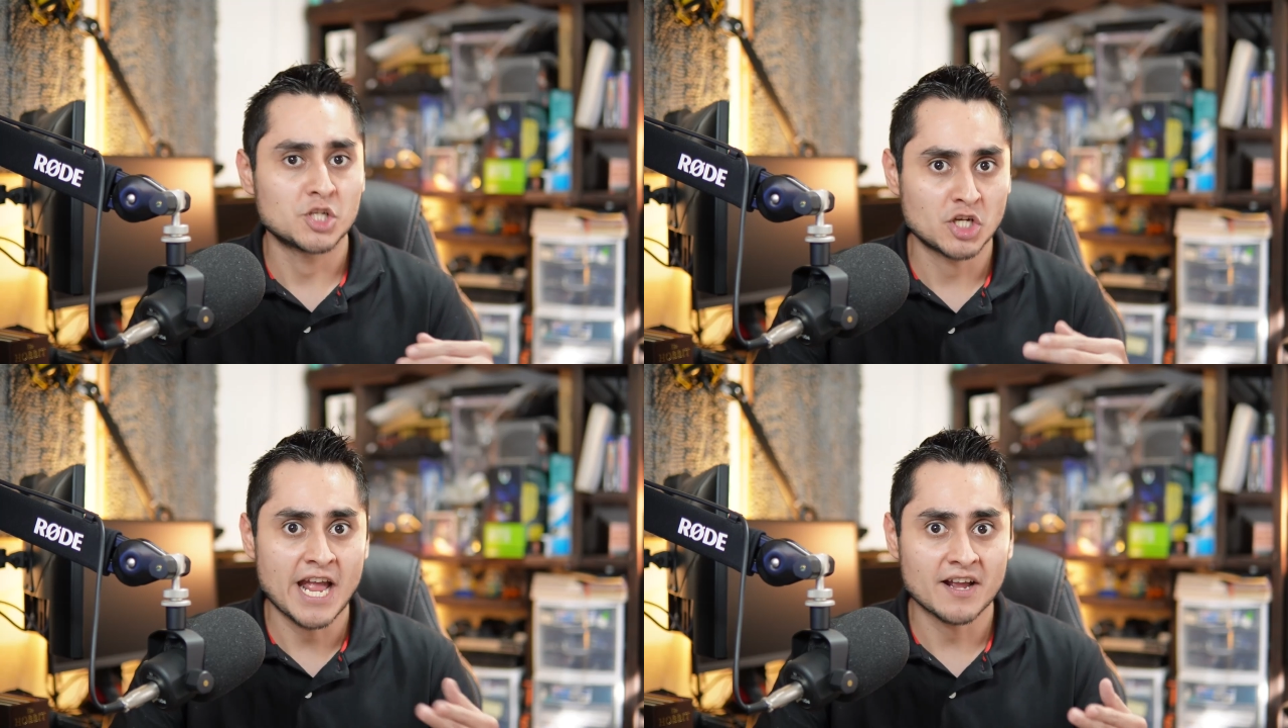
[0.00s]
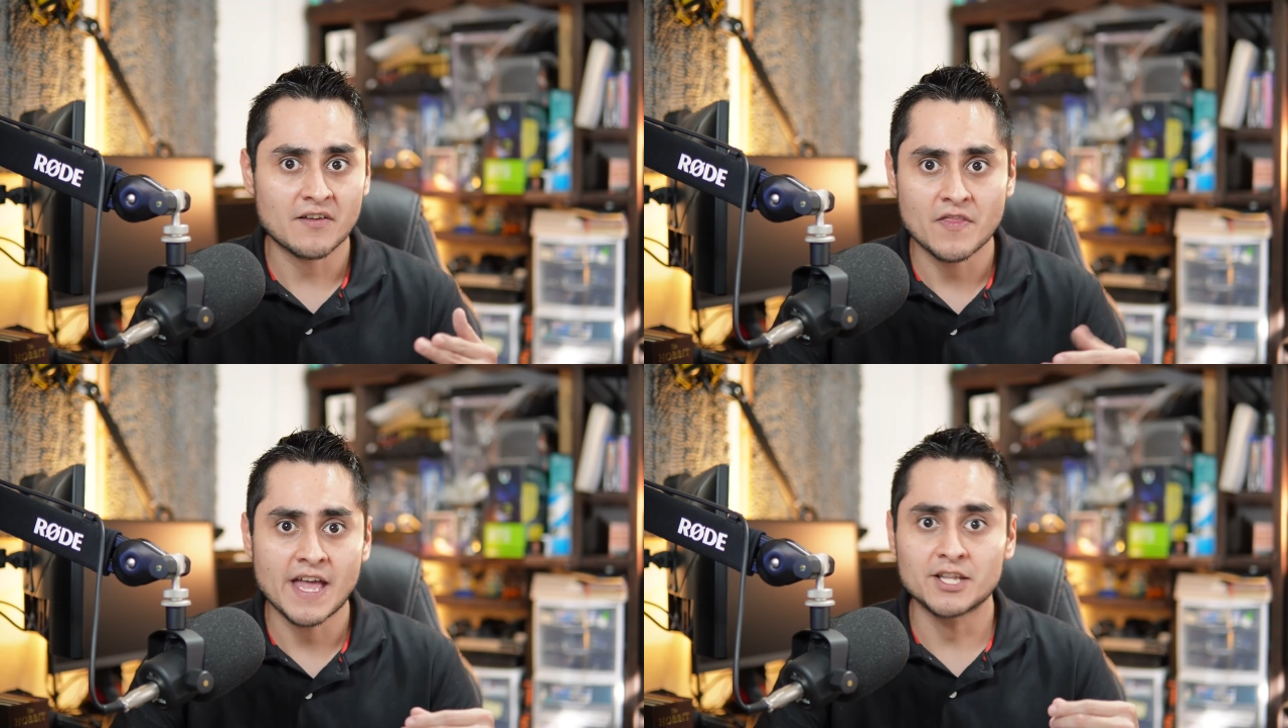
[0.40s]
check
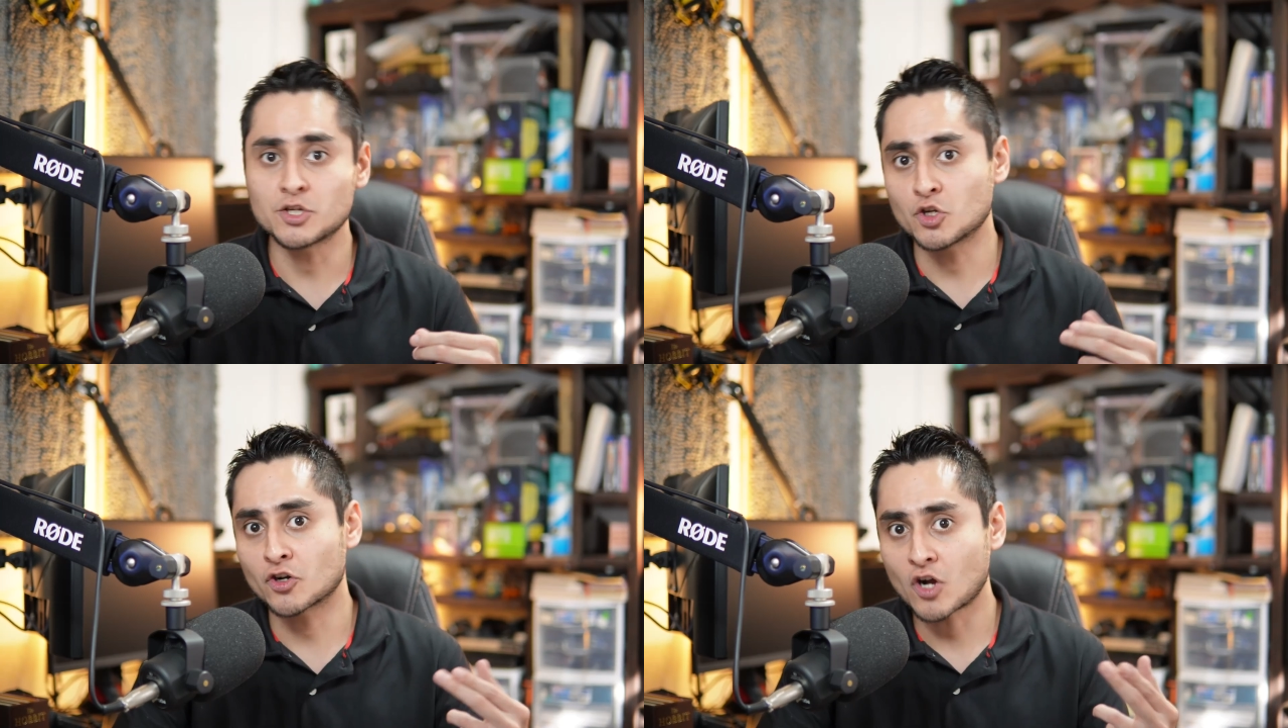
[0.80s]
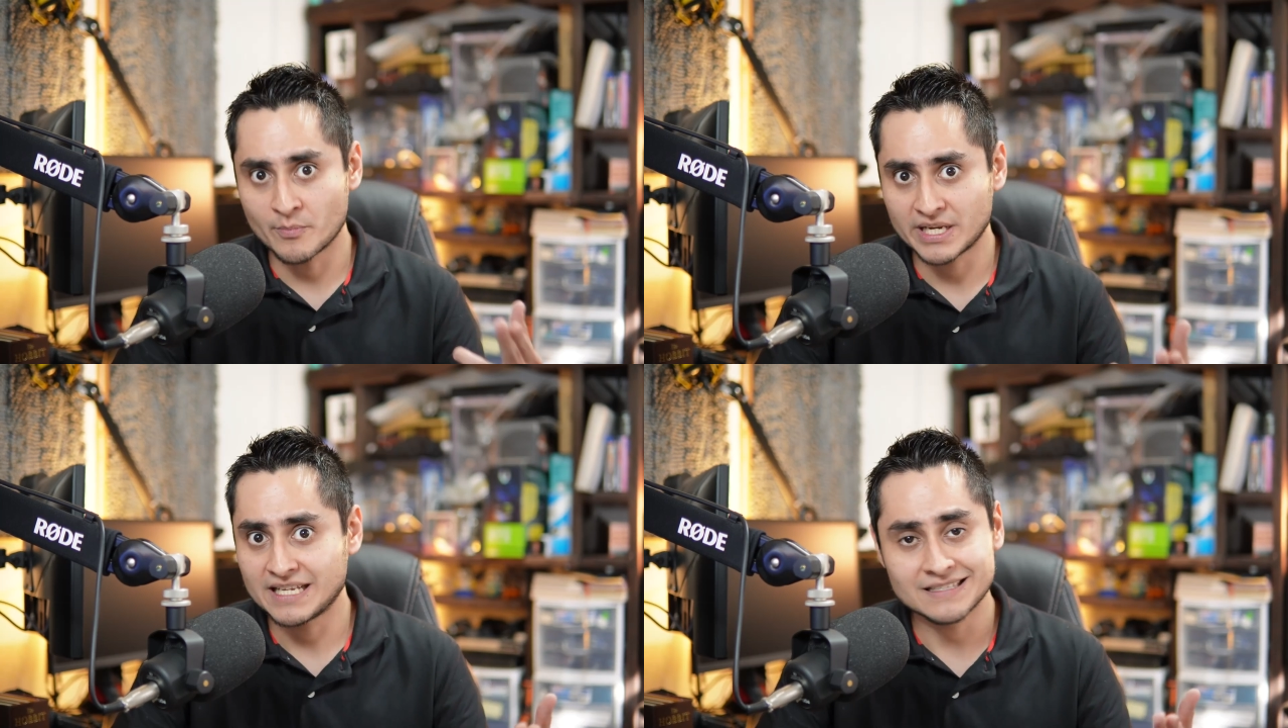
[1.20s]
that your
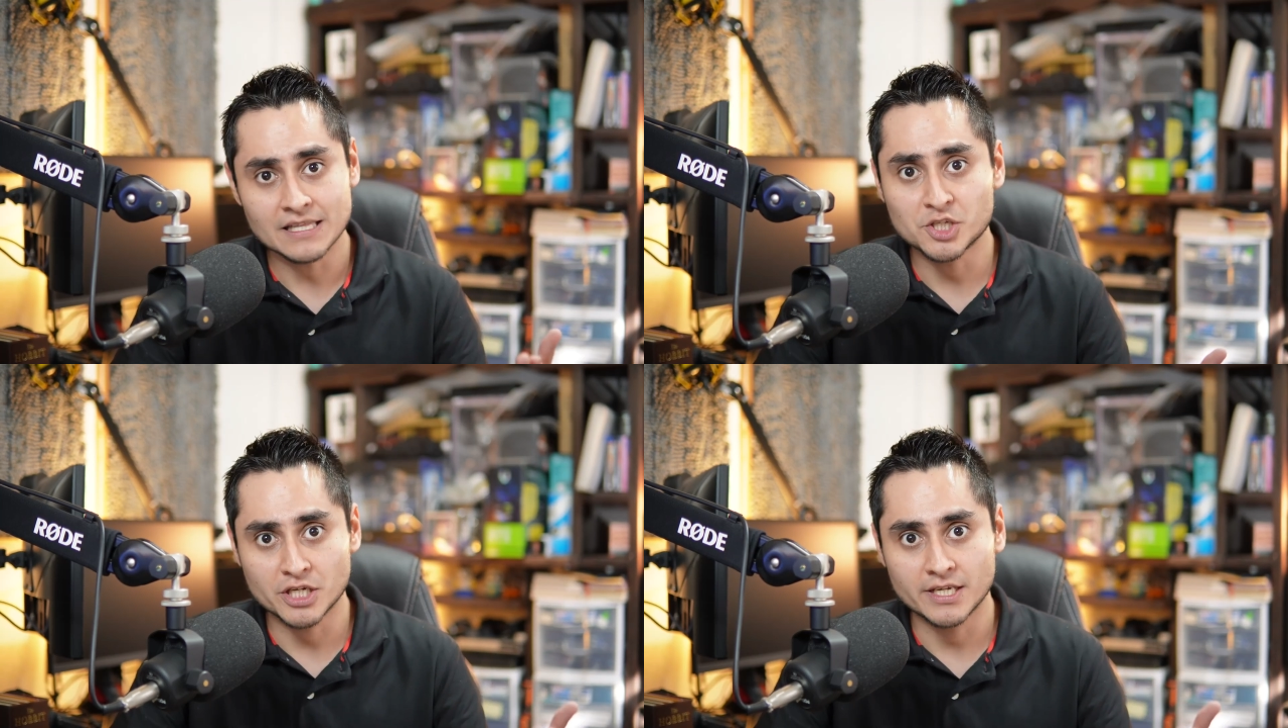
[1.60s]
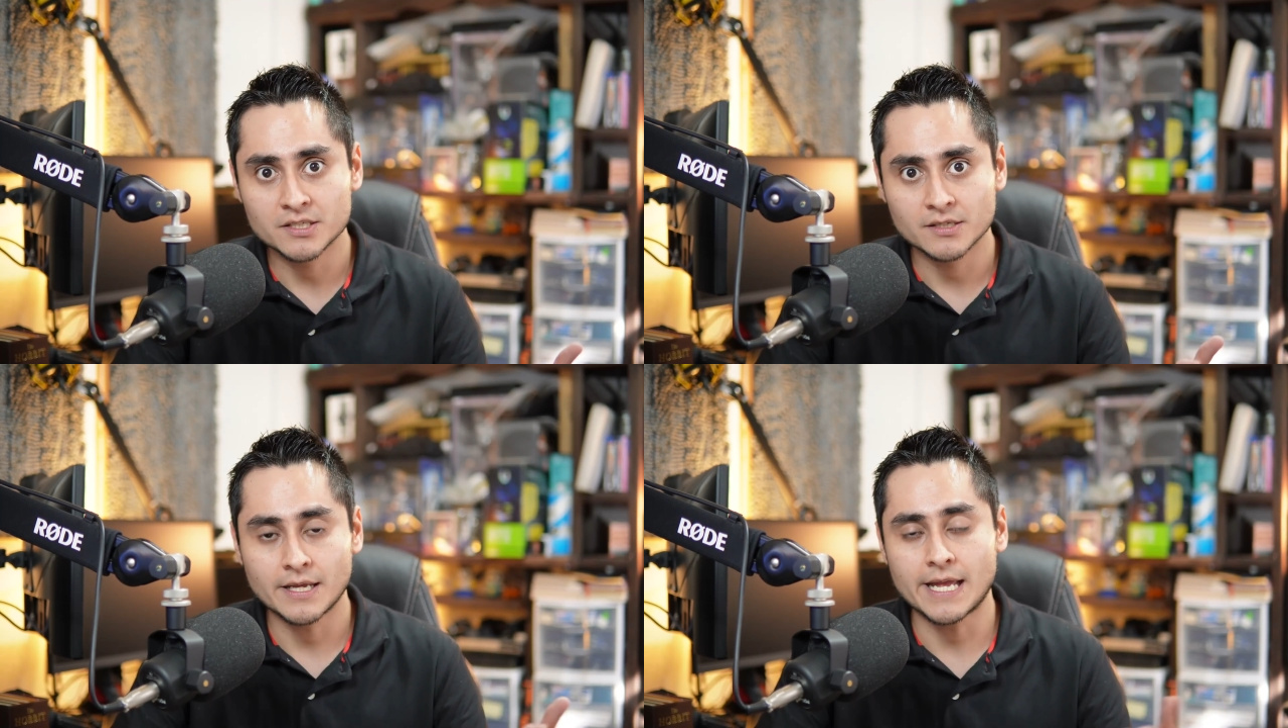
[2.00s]
company is legit